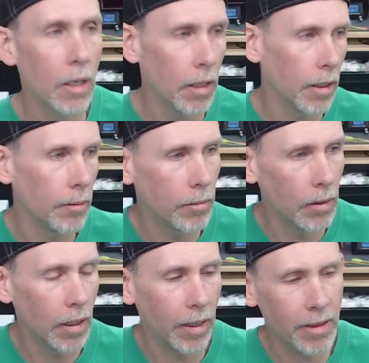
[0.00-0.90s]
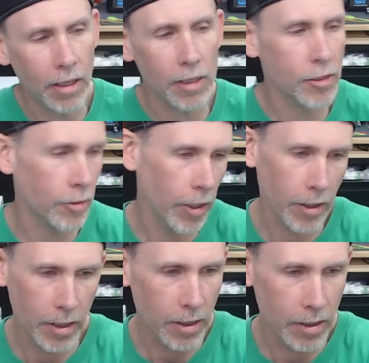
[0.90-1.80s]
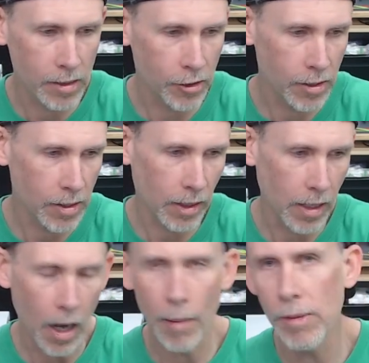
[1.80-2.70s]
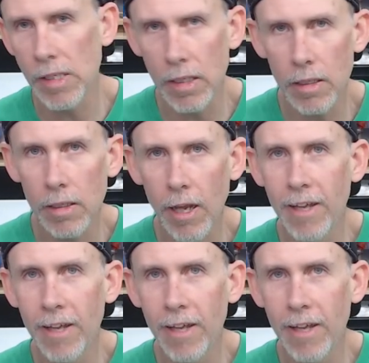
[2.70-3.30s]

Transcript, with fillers: Um, I think Australia is just like the opposite